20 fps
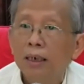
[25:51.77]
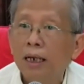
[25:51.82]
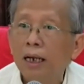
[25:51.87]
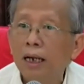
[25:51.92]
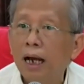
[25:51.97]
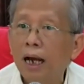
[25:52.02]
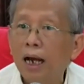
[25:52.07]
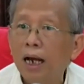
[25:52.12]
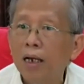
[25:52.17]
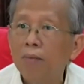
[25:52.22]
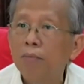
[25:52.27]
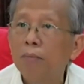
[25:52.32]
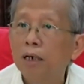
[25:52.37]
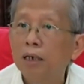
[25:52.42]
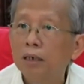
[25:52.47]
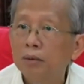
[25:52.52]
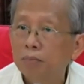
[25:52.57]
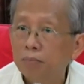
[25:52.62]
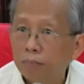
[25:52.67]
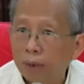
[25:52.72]
that I
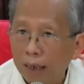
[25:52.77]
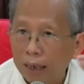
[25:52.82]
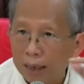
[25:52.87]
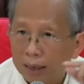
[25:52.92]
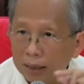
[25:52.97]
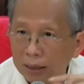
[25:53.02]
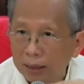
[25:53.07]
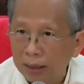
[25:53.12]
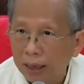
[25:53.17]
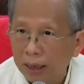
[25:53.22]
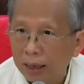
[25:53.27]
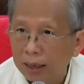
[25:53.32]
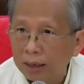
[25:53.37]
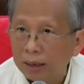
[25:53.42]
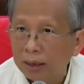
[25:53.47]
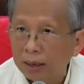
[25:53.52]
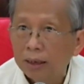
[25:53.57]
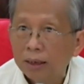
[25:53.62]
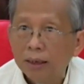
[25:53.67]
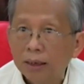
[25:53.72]
must
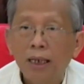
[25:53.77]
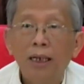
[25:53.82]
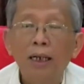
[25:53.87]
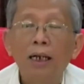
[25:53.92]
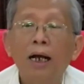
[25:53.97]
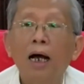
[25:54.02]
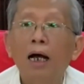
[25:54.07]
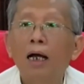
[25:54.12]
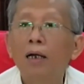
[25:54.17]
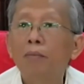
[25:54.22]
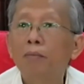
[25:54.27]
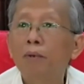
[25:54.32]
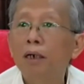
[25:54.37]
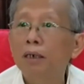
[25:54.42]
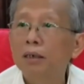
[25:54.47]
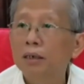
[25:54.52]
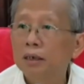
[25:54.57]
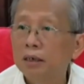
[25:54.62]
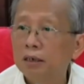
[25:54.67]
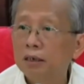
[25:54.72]
meditate, that I
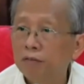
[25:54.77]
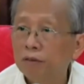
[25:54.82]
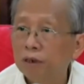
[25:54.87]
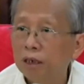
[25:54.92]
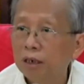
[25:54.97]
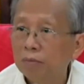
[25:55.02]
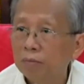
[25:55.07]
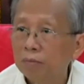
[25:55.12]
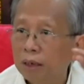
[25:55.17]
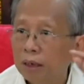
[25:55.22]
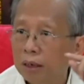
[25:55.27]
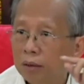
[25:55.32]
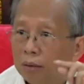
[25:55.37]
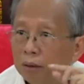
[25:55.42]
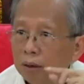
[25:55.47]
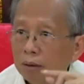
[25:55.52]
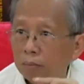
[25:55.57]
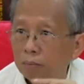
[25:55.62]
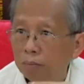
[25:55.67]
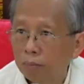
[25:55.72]
must develop
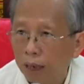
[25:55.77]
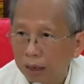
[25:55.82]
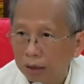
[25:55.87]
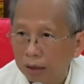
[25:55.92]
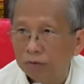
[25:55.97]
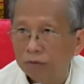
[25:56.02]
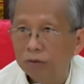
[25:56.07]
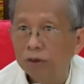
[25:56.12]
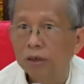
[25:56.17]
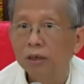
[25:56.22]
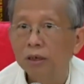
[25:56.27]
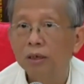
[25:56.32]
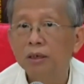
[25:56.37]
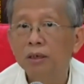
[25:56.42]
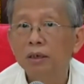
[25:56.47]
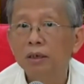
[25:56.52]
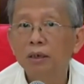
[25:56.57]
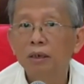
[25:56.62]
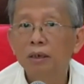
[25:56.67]
the mindfulness.